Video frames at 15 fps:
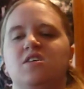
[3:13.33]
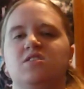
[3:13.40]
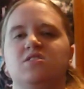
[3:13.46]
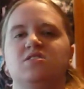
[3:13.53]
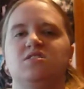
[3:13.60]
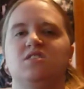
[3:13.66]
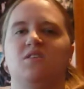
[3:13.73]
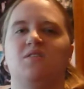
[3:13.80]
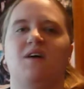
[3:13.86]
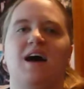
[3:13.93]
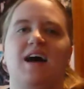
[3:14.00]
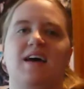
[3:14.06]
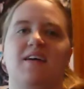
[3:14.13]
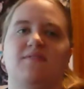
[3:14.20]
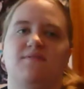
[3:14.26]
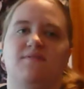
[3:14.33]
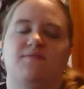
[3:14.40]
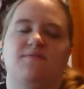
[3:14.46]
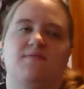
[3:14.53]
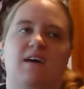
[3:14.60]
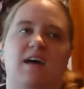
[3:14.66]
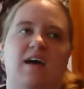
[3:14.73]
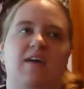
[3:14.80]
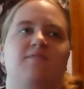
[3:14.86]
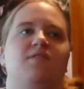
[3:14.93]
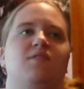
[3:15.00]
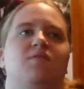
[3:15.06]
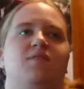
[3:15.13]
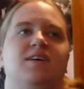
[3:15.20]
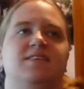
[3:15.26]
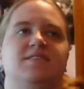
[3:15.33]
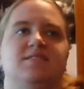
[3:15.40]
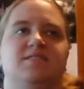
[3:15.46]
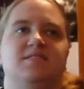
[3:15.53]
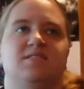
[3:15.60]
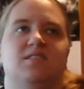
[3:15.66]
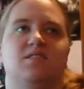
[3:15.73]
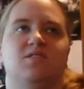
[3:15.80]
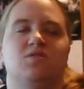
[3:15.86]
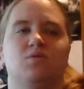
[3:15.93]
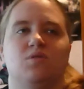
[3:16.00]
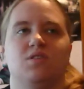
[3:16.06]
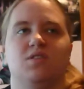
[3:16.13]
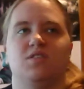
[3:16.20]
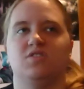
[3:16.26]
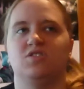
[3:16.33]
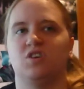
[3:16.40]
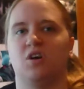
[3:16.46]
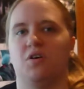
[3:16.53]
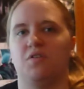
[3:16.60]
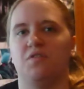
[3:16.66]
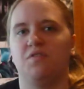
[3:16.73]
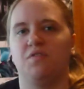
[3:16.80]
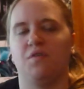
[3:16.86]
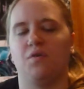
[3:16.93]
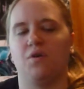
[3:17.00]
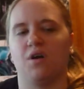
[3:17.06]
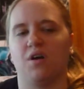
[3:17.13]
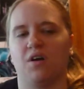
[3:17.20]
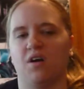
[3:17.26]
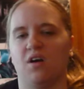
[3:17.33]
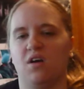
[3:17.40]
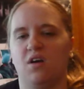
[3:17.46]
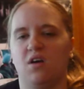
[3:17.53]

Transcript: So I've always adored the show for